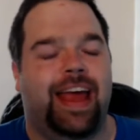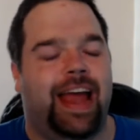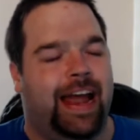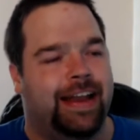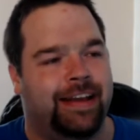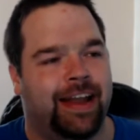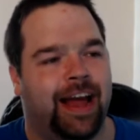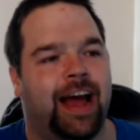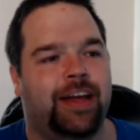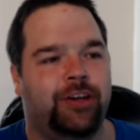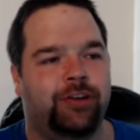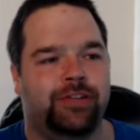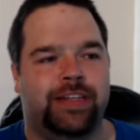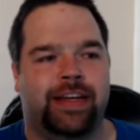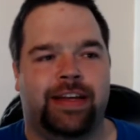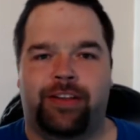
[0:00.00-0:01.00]
and not
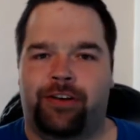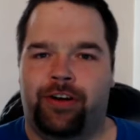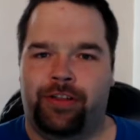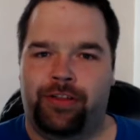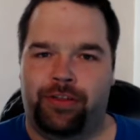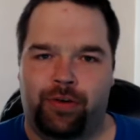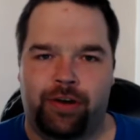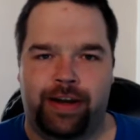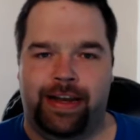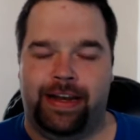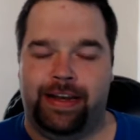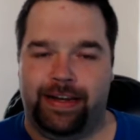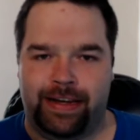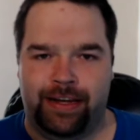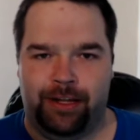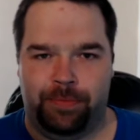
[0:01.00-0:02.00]
using their authority
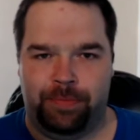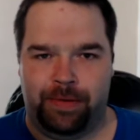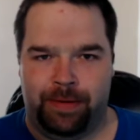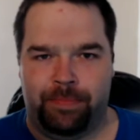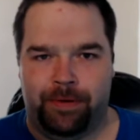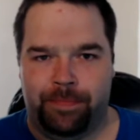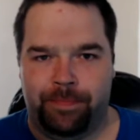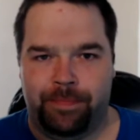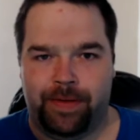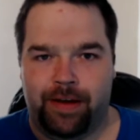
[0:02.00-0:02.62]
to kill people.